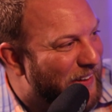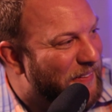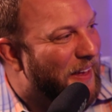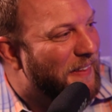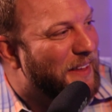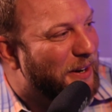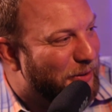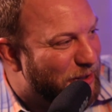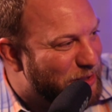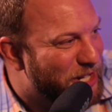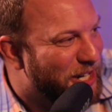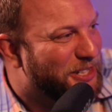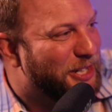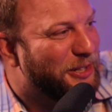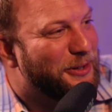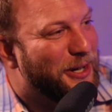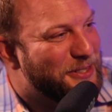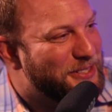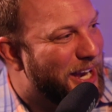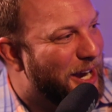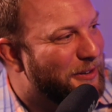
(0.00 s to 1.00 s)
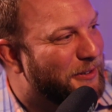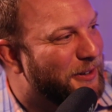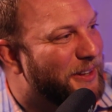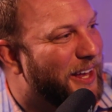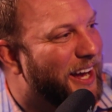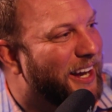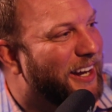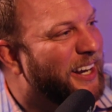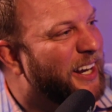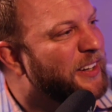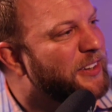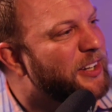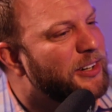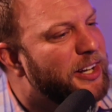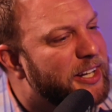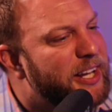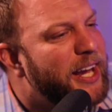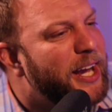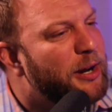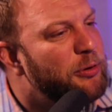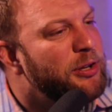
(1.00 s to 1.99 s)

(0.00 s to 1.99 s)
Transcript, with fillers: and then yes. they reject your rose after exactly. that. They're like, hey,